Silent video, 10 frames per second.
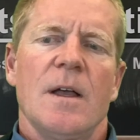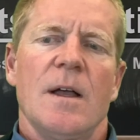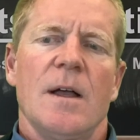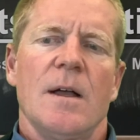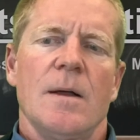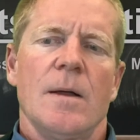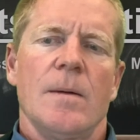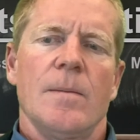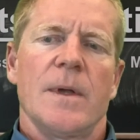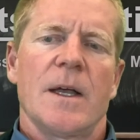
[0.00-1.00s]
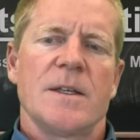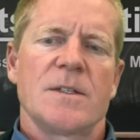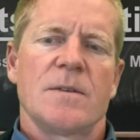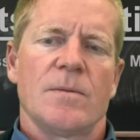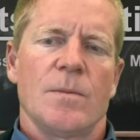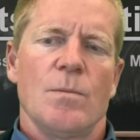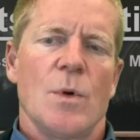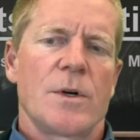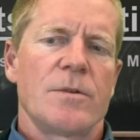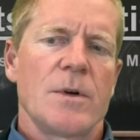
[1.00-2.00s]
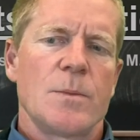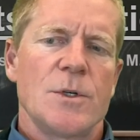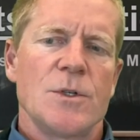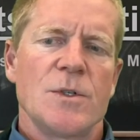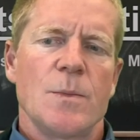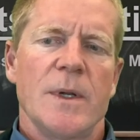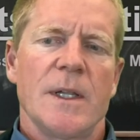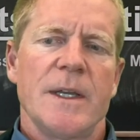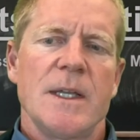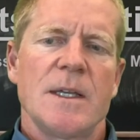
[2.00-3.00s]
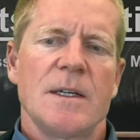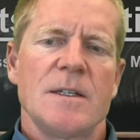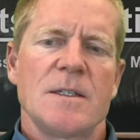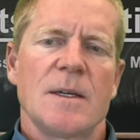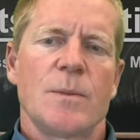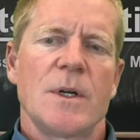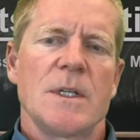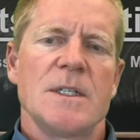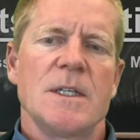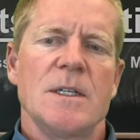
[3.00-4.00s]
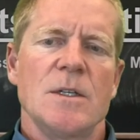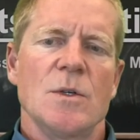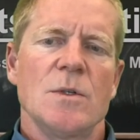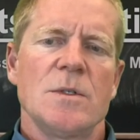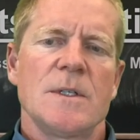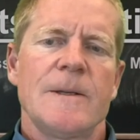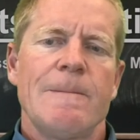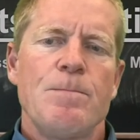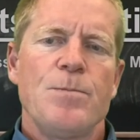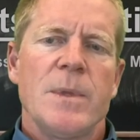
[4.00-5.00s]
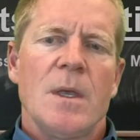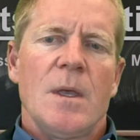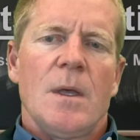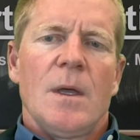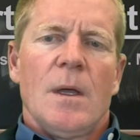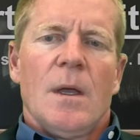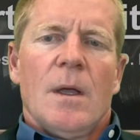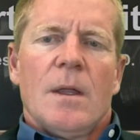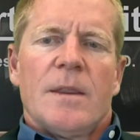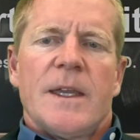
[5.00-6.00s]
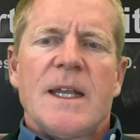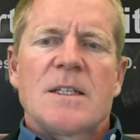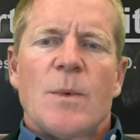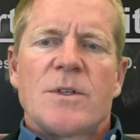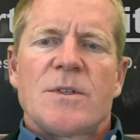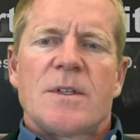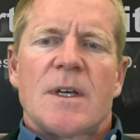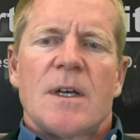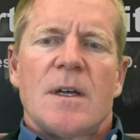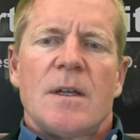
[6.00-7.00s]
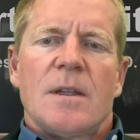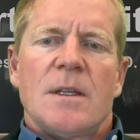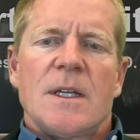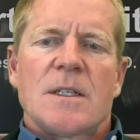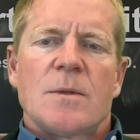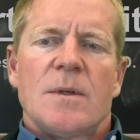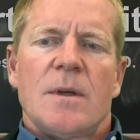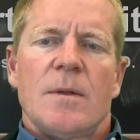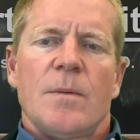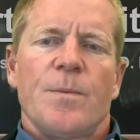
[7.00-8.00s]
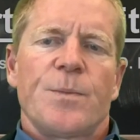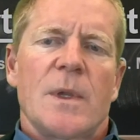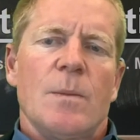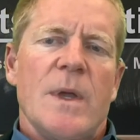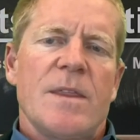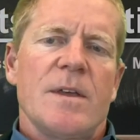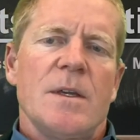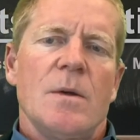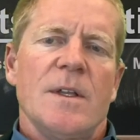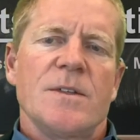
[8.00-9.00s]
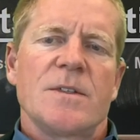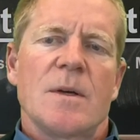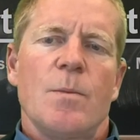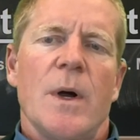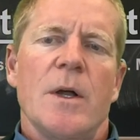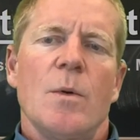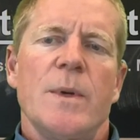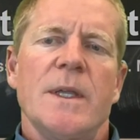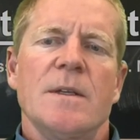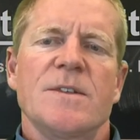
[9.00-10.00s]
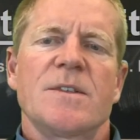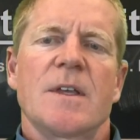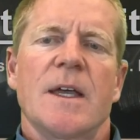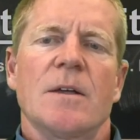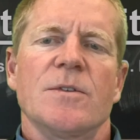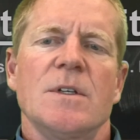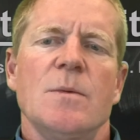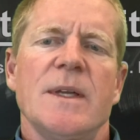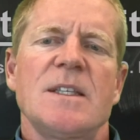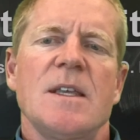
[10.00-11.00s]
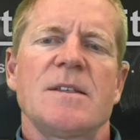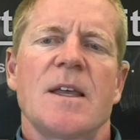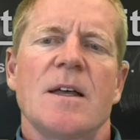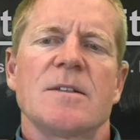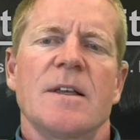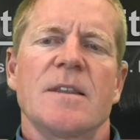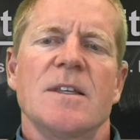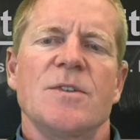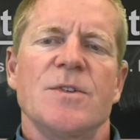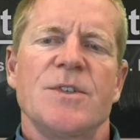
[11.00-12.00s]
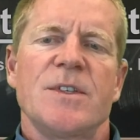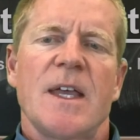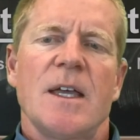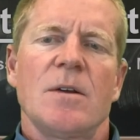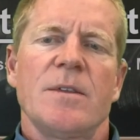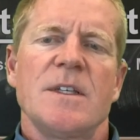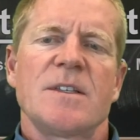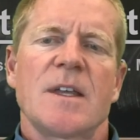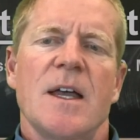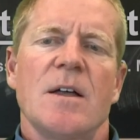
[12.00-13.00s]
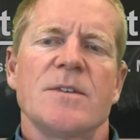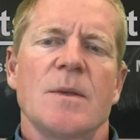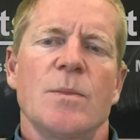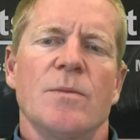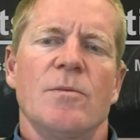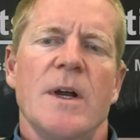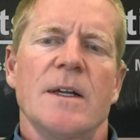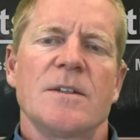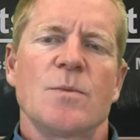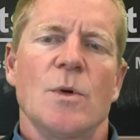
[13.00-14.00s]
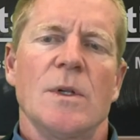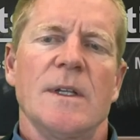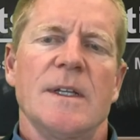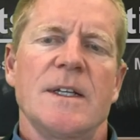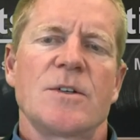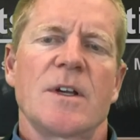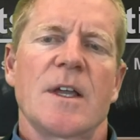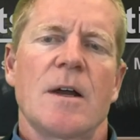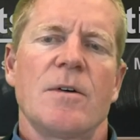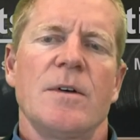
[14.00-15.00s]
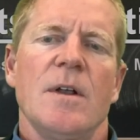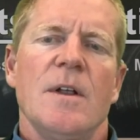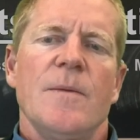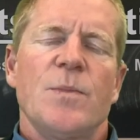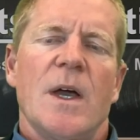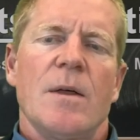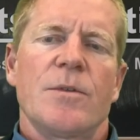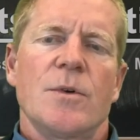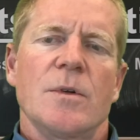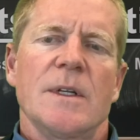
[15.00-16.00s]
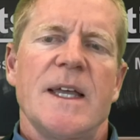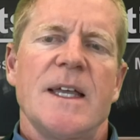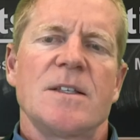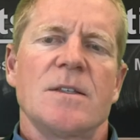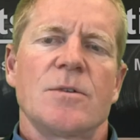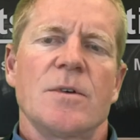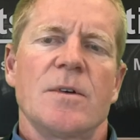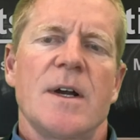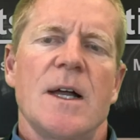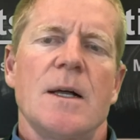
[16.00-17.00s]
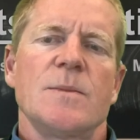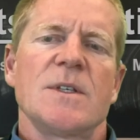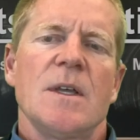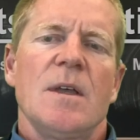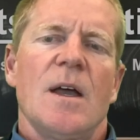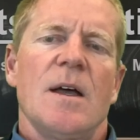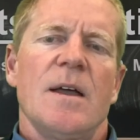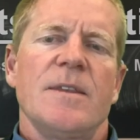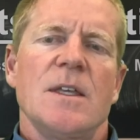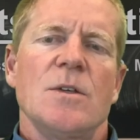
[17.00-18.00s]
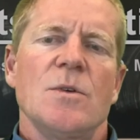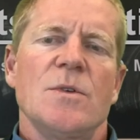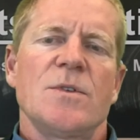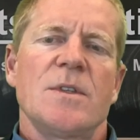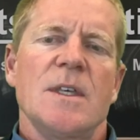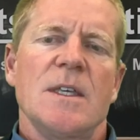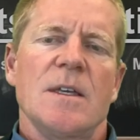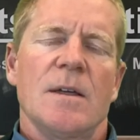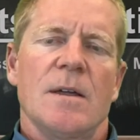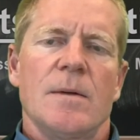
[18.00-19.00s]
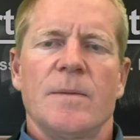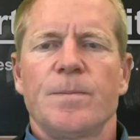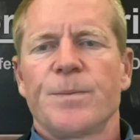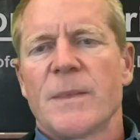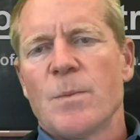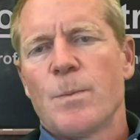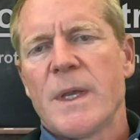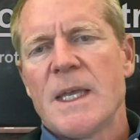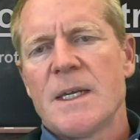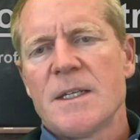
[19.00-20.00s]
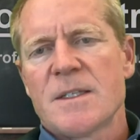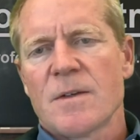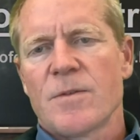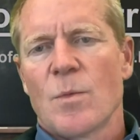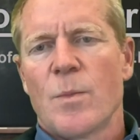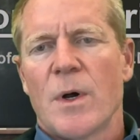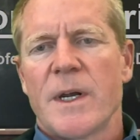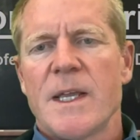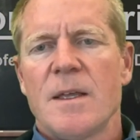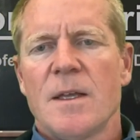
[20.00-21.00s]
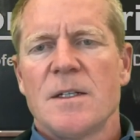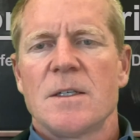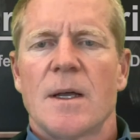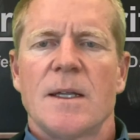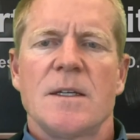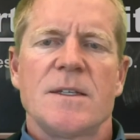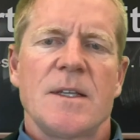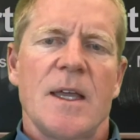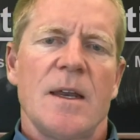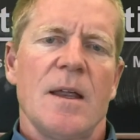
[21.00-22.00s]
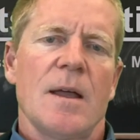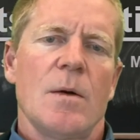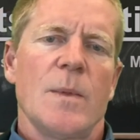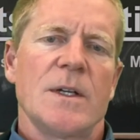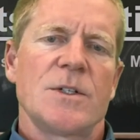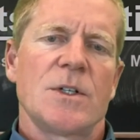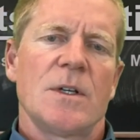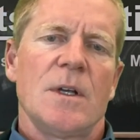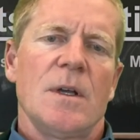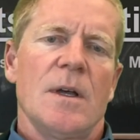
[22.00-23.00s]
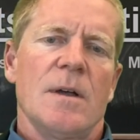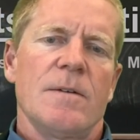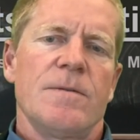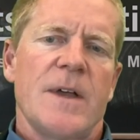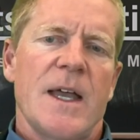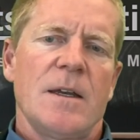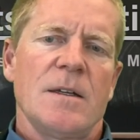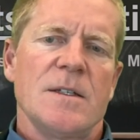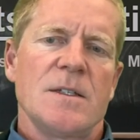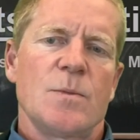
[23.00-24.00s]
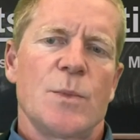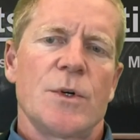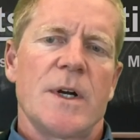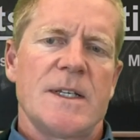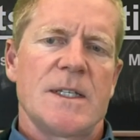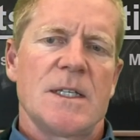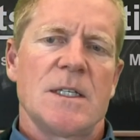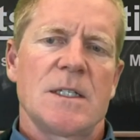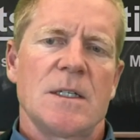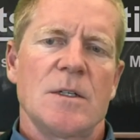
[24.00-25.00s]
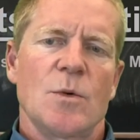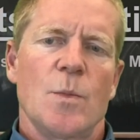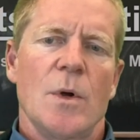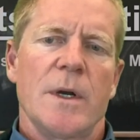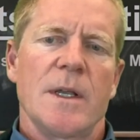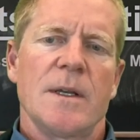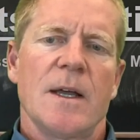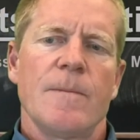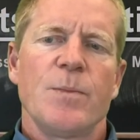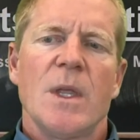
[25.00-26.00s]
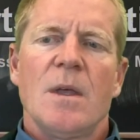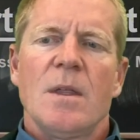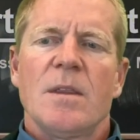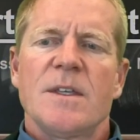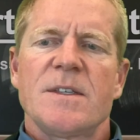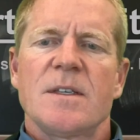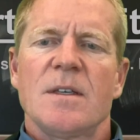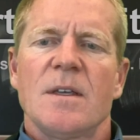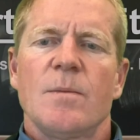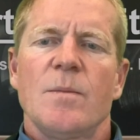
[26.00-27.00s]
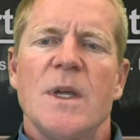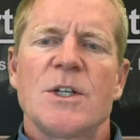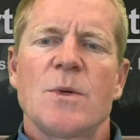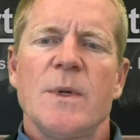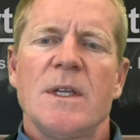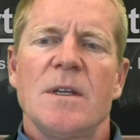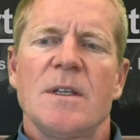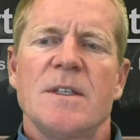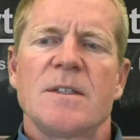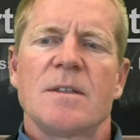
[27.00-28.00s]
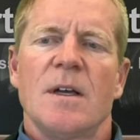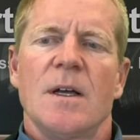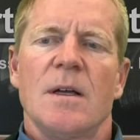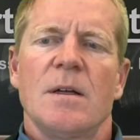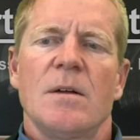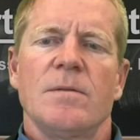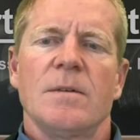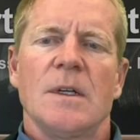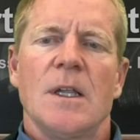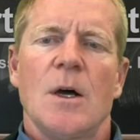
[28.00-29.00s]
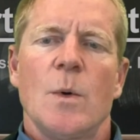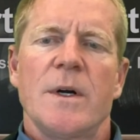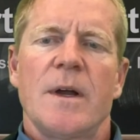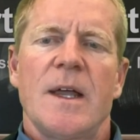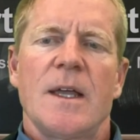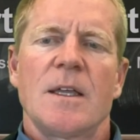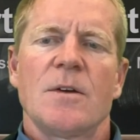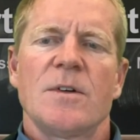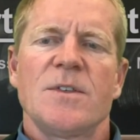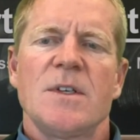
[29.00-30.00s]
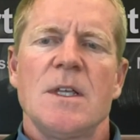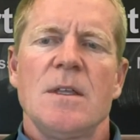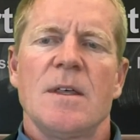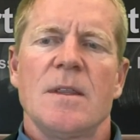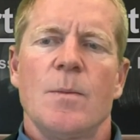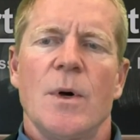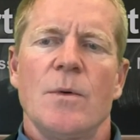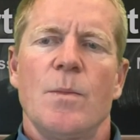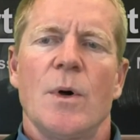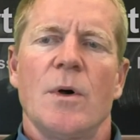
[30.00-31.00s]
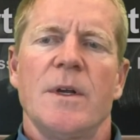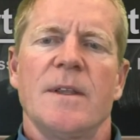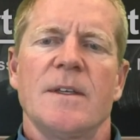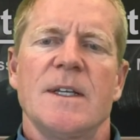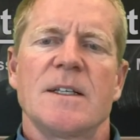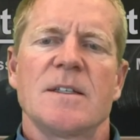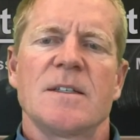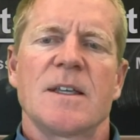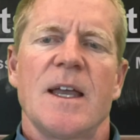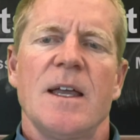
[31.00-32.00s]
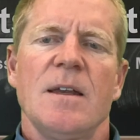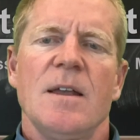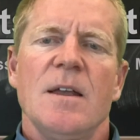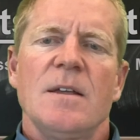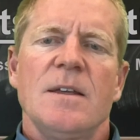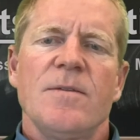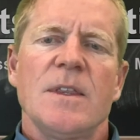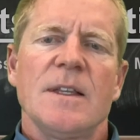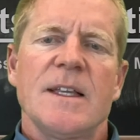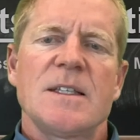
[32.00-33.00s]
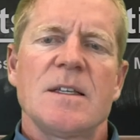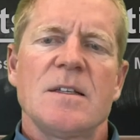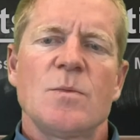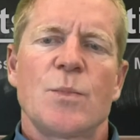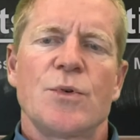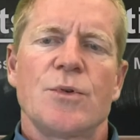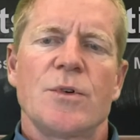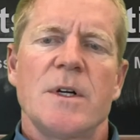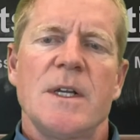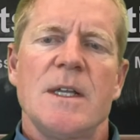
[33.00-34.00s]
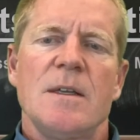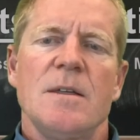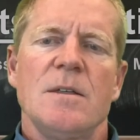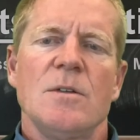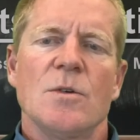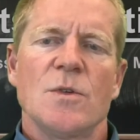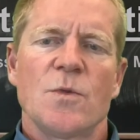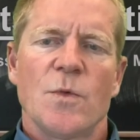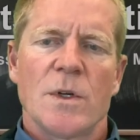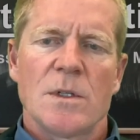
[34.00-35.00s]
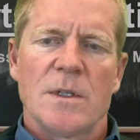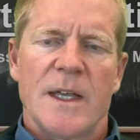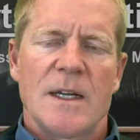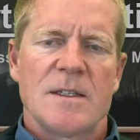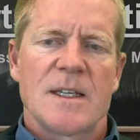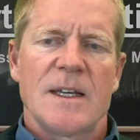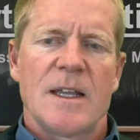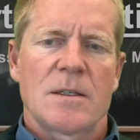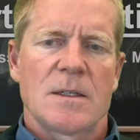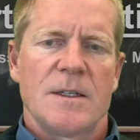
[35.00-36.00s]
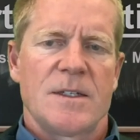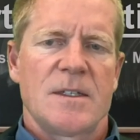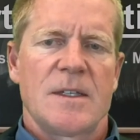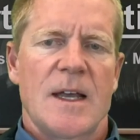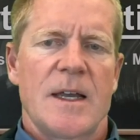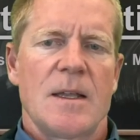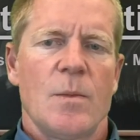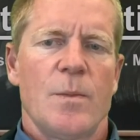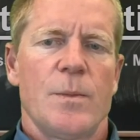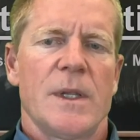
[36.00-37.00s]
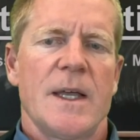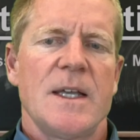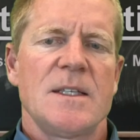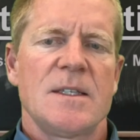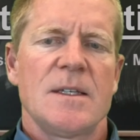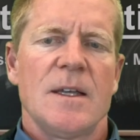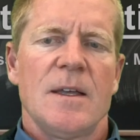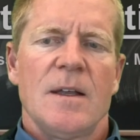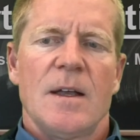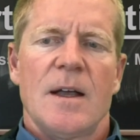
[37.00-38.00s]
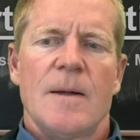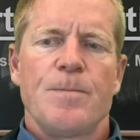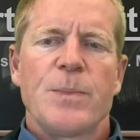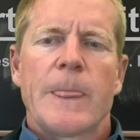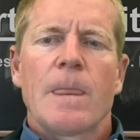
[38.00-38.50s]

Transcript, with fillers: um, has moderate reproducibility, and is uh, pretty easy to use. The next most, uh, the next method is uh, bioimpedance scales. And you may see scales like this. You stand on these scales, that run a small electric current uh, through your legs and through your arms, uh, and they use the um, impedance of your body to understand how much uh, fat is present in your body. Now, this measurement is uh, of lower accuracy than the BOD pod and the DEXA scan. Nevertheless, it is pretty useful and it's an excellent starting place. Um,